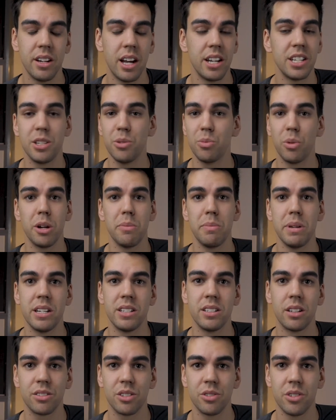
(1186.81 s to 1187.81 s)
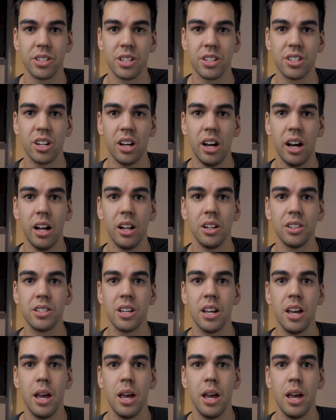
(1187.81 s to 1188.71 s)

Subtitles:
I didn't want to be a doctor as a child,